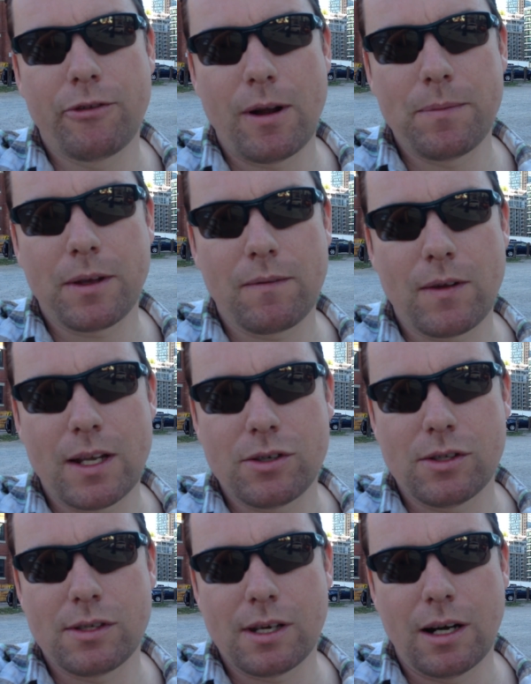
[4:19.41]
from the
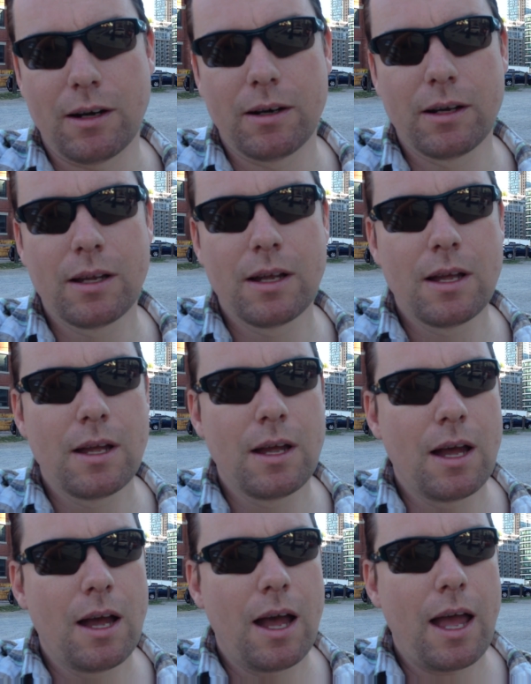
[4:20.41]
convention center.
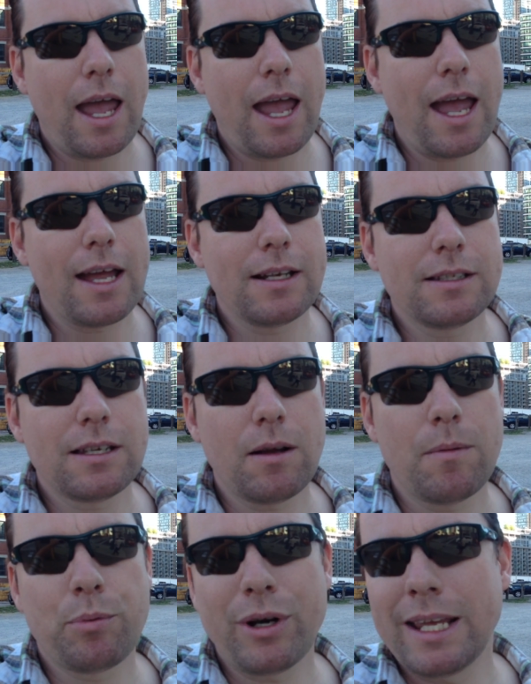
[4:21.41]
And
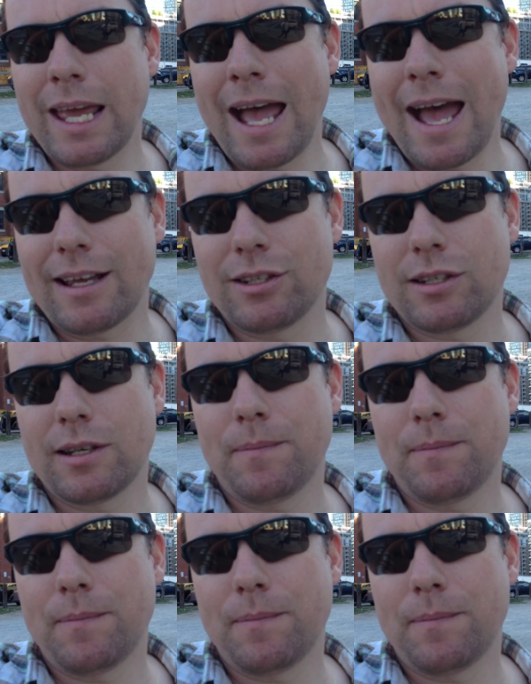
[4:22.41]
bring cash.